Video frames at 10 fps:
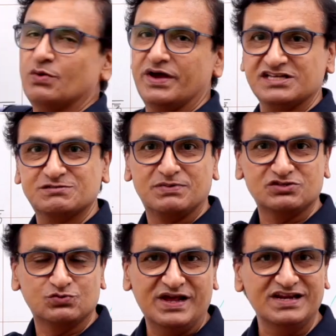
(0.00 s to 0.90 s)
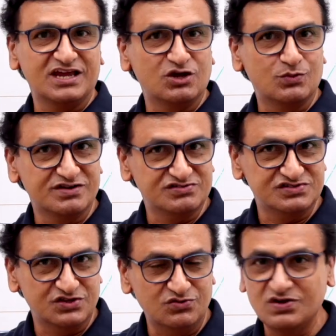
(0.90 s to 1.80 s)
square x plus 1 equal to
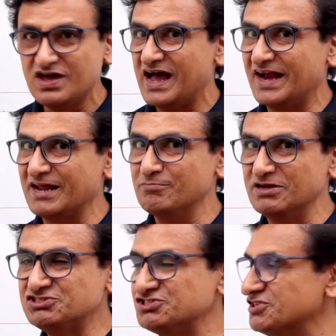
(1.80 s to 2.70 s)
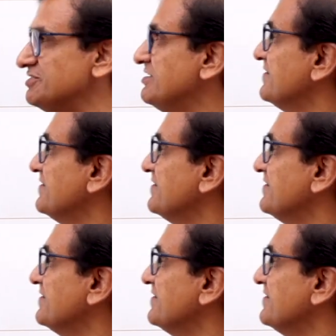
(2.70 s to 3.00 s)
0, and I mentioned